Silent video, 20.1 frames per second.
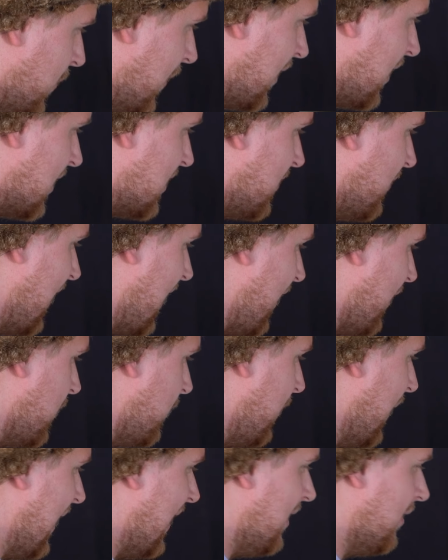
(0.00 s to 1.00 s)
because of how
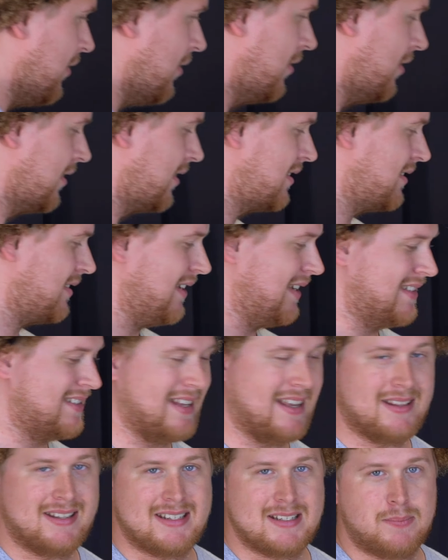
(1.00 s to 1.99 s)
the paint looks is
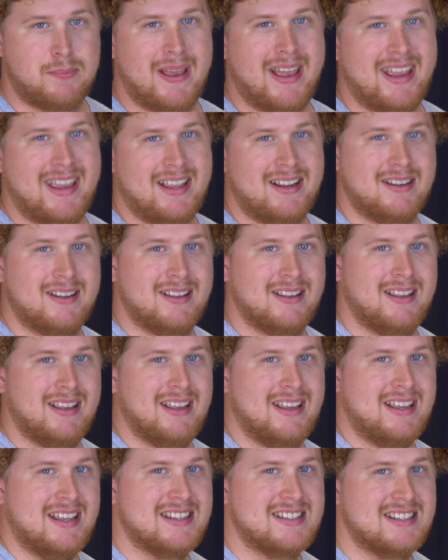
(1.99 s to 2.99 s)
that this paint
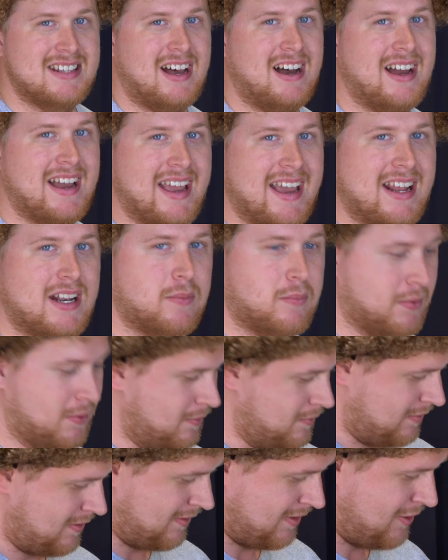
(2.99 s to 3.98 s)
is not
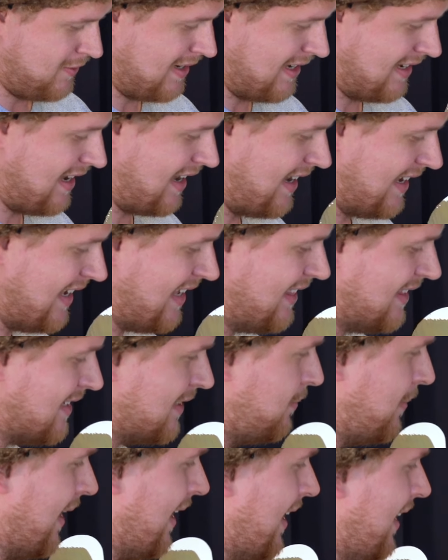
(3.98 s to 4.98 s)
edible. You cannot eat
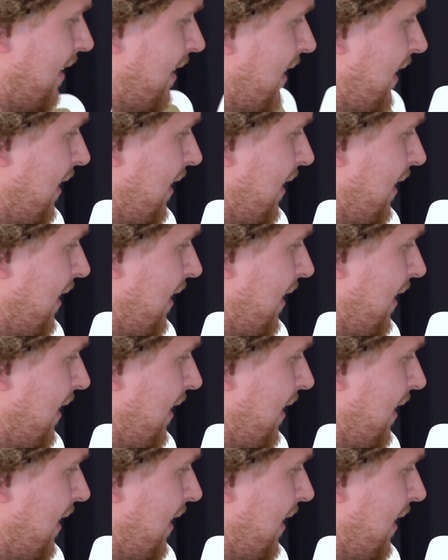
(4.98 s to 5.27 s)
this paint.